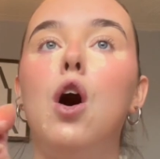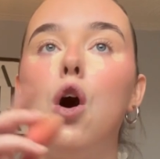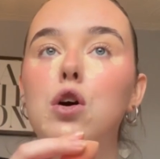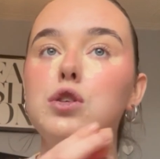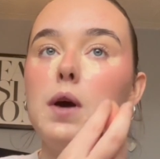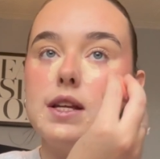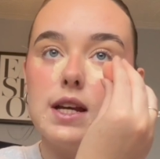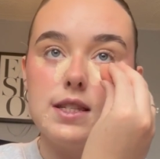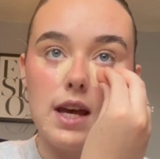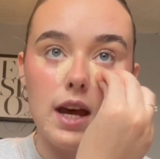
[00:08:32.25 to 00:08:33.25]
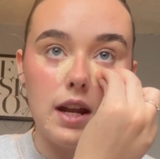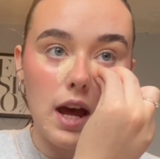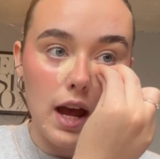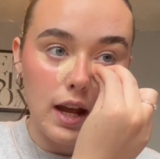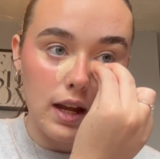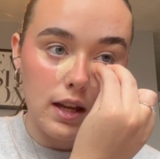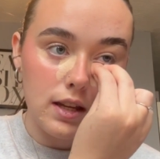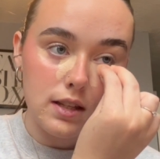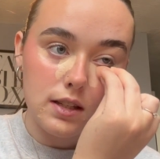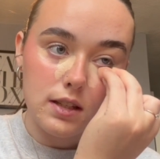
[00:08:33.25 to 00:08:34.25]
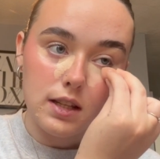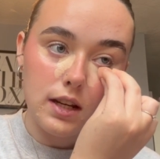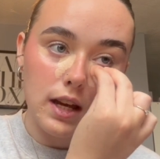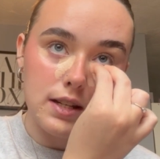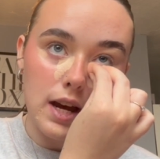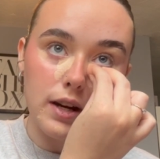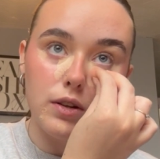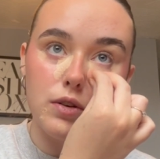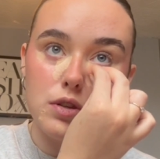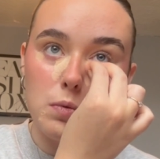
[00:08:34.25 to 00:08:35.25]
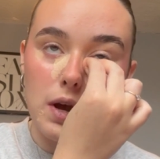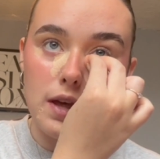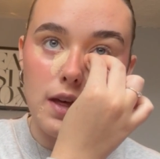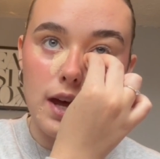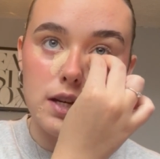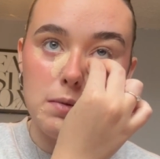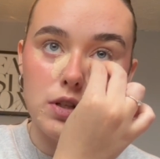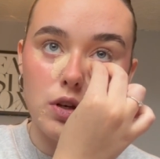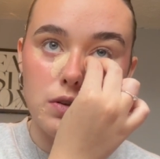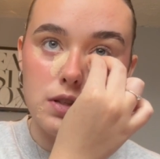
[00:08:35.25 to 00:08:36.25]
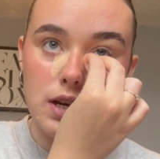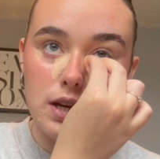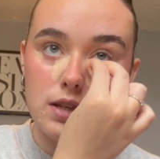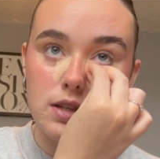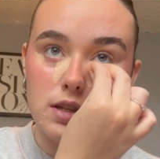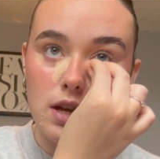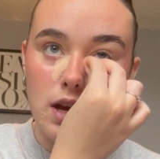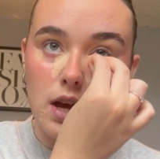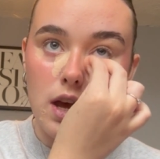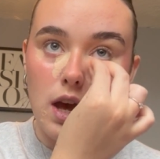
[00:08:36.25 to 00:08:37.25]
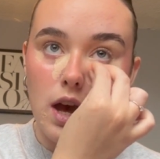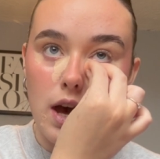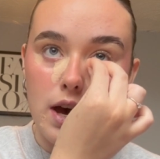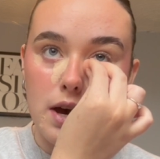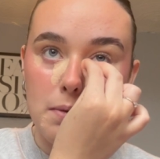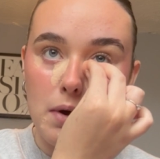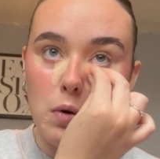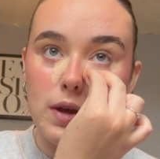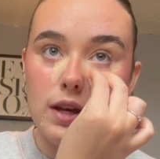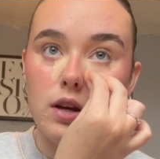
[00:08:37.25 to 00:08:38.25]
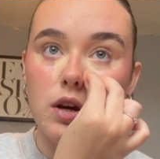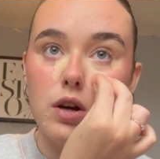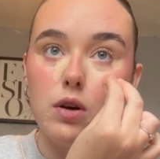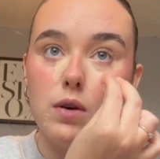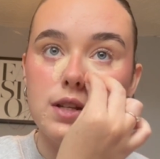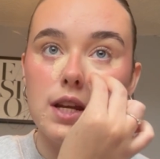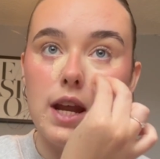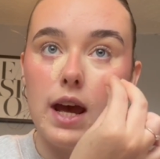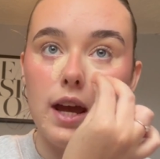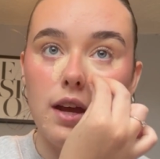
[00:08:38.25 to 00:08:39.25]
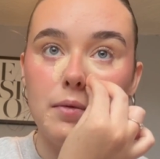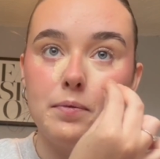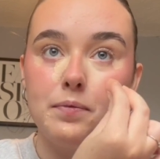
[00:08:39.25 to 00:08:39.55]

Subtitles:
Also, as I said, I did get diagnosed with endometriosis a week ago today.